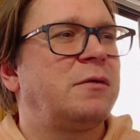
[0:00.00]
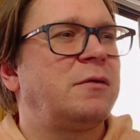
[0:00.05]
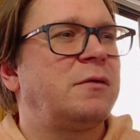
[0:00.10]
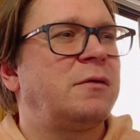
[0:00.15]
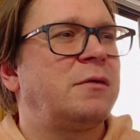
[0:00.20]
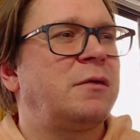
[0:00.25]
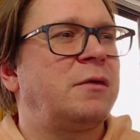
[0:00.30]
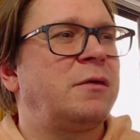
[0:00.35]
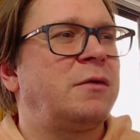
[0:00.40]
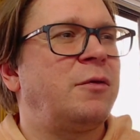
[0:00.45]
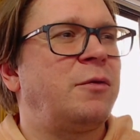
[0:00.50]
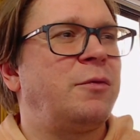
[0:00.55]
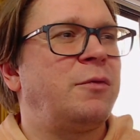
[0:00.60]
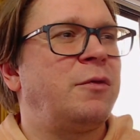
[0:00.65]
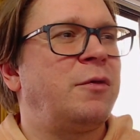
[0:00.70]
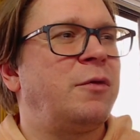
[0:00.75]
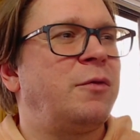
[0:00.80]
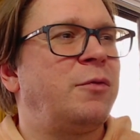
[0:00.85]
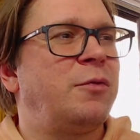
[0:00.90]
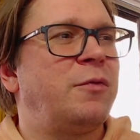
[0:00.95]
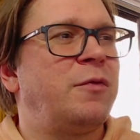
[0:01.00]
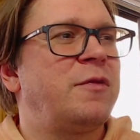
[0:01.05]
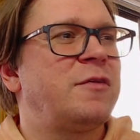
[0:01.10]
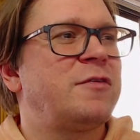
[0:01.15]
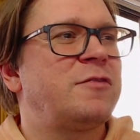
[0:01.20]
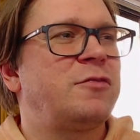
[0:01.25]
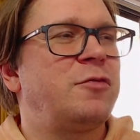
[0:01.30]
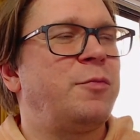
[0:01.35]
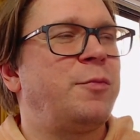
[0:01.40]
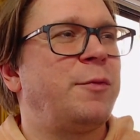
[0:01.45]
I don't know who the
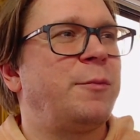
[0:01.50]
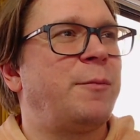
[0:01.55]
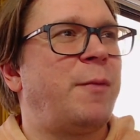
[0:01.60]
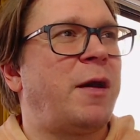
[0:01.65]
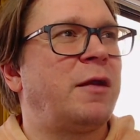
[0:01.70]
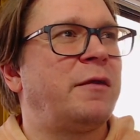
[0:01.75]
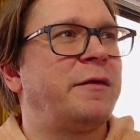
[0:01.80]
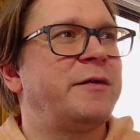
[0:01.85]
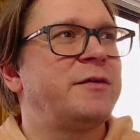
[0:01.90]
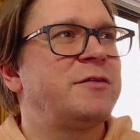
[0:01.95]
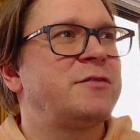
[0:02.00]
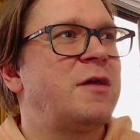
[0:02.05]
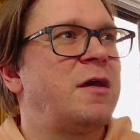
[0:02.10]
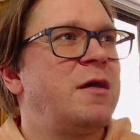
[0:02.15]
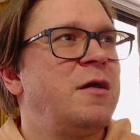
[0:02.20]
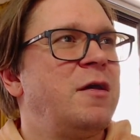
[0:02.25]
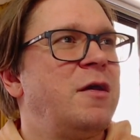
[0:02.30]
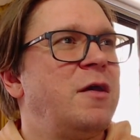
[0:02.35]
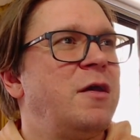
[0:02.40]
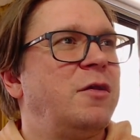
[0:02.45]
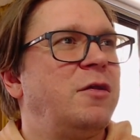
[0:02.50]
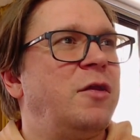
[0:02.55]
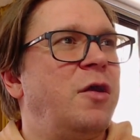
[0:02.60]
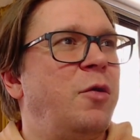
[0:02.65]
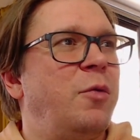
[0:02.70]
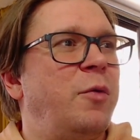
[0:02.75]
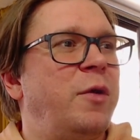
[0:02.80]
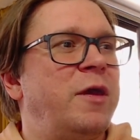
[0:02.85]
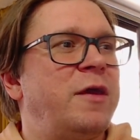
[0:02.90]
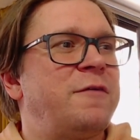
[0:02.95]
supermodel is.
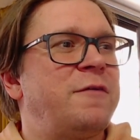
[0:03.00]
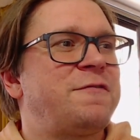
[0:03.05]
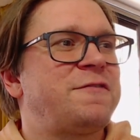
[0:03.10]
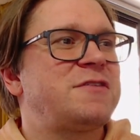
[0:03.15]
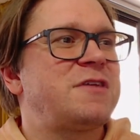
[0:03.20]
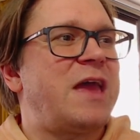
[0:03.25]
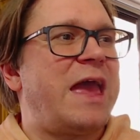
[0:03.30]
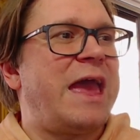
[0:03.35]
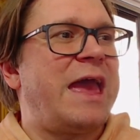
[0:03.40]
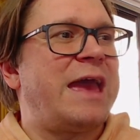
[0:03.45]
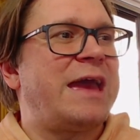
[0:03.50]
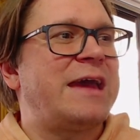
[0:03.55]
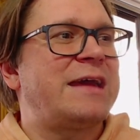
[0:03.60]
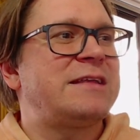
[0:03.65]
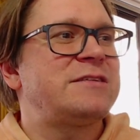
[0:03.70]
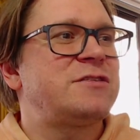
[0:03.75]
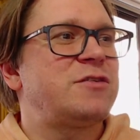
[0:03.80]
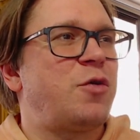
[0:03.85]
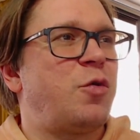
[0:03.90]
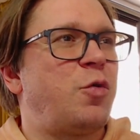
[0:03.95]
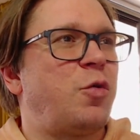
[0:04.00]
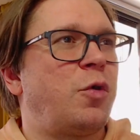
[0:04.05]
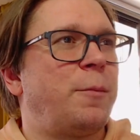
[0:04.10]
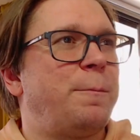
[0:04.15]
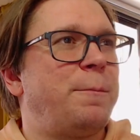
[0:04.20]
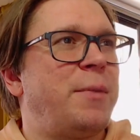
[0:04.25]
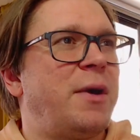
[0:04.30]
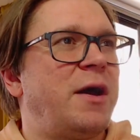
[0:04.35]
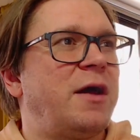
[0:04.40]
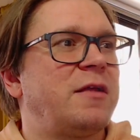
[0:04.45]
No ifs, ands, or
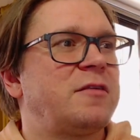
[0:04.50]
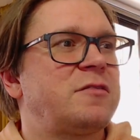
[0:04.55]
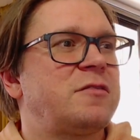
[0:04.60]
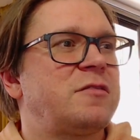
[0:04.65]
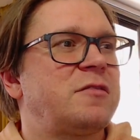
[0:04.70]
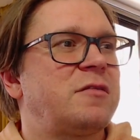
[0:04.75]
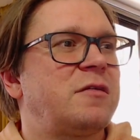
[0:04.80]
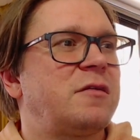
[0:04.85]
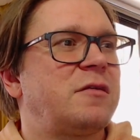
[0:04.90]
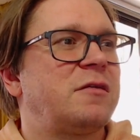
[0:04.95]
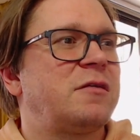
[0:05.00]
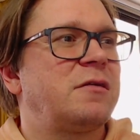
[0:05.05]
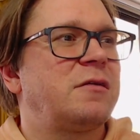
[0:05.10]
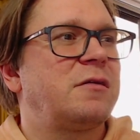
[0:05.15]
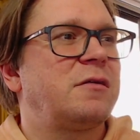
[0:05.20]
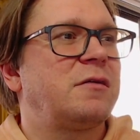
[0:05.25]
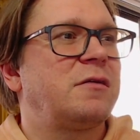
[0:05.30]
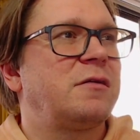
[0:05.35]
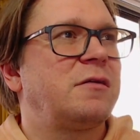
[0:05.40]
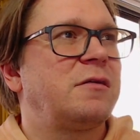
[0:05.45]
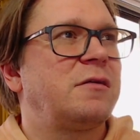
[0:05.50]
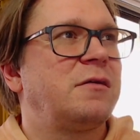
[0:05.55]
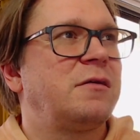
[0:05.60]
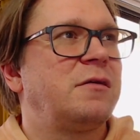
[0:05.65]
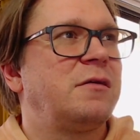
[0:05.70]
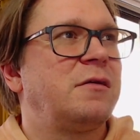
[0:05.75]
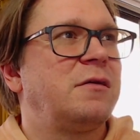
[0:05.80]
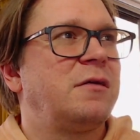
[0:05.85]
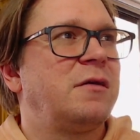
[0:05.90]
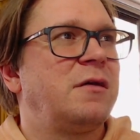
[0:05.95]
buts.
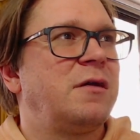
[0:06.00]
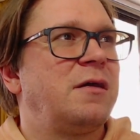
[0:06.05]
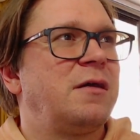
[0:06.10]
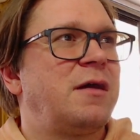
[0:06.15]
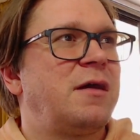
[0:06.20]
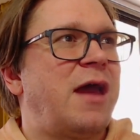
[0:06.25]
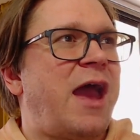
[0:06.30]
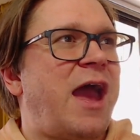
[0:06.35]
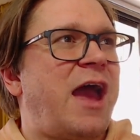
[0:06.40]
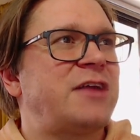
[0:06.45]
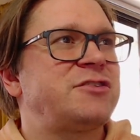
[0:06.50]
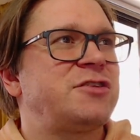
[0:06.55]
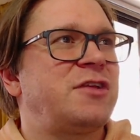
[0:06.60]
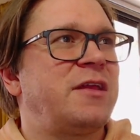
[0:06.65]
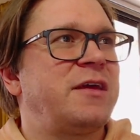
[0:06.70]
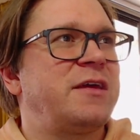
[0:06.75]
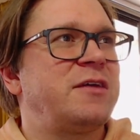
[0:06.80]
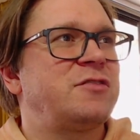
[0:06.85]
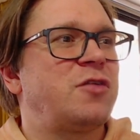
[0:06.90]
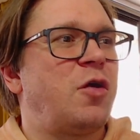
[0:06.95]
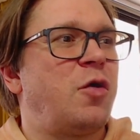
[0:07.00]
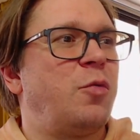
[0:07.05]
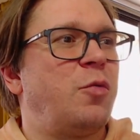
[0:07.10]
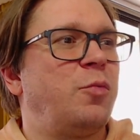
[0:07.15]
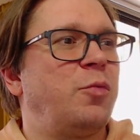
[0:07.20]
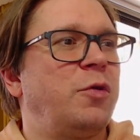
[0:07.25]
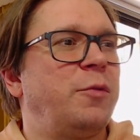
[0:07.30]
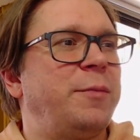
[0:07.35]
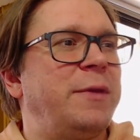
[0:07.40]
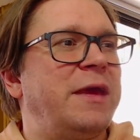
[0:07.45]
Hatchling's home
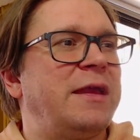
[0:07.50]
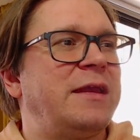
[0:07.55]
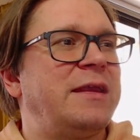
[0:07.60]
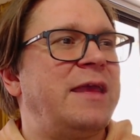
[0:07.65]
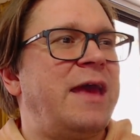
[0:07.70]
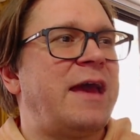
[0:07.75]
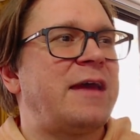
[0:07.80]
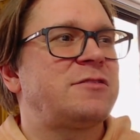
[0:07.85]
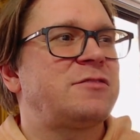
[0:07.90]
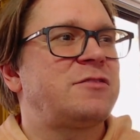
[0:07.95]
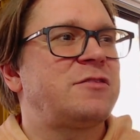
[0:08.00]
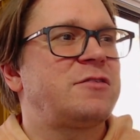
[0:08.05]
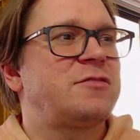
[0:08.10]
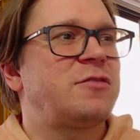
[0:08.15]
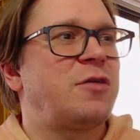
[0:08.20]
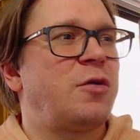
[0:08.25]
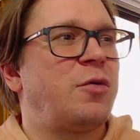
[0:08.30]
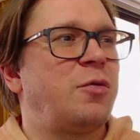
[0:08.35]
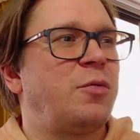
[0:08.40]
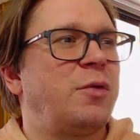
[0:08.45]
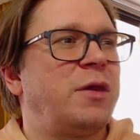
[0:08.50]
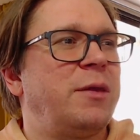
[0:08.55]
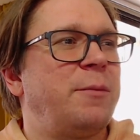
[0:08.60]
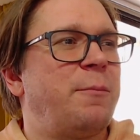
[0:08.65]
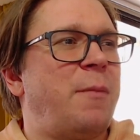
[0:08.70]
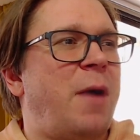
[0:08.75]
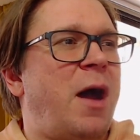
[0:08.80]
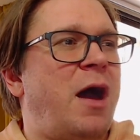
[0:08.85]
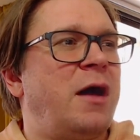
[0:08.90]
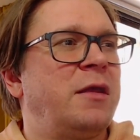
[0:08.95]
would be a nest, so
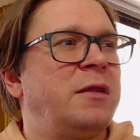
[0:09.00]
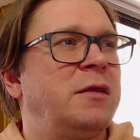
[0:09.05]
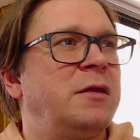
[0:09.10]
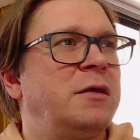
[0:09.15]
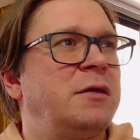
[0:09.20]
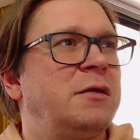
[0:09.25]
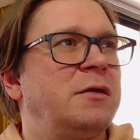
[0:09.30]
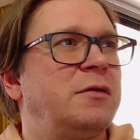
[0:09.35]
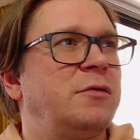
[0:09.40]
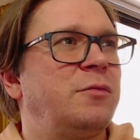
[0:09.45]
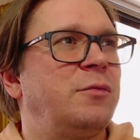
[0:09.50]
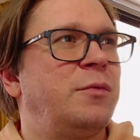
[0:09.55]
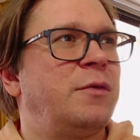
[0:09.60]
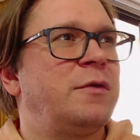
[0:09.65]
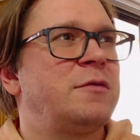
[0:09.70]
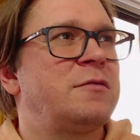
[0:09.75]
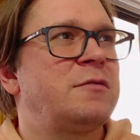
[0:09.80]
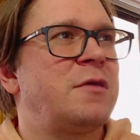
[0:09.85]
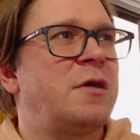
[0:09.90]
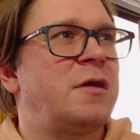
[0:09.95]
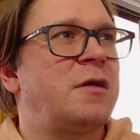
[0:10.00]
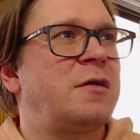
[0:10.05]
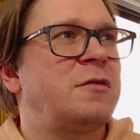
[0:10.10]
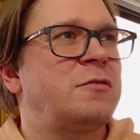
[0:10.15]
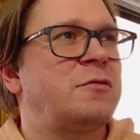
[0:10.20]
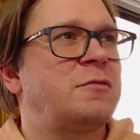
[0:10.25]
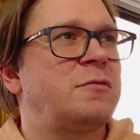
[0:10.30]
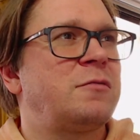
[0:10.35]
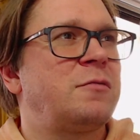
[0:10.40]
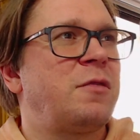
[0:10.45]
Iman was
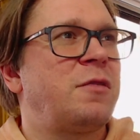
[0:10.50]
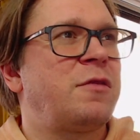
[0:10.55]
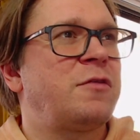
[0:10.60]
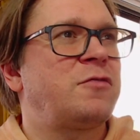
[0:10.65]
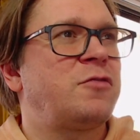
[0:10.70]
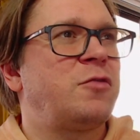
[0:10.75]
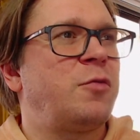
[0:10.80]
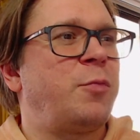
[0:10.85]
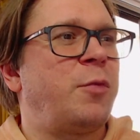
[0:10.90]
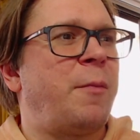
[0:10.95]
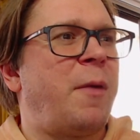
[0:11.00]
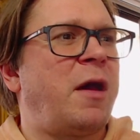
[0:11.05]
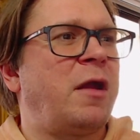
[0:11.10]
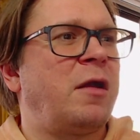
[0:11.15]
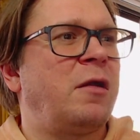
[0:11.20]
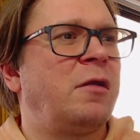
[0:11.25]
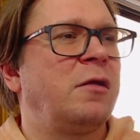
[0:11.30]
the supermodel.